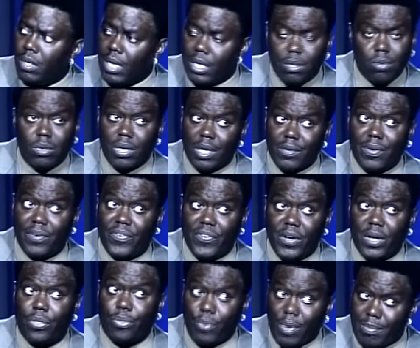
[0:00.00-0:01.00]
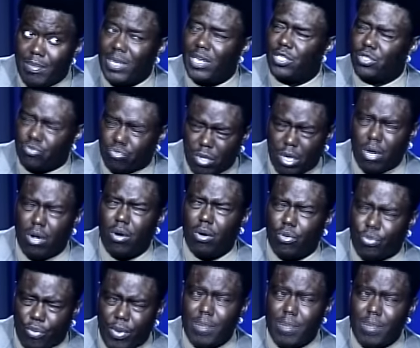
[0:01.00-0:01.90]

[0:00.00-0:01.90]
I don't give a fuck, three minutes strong,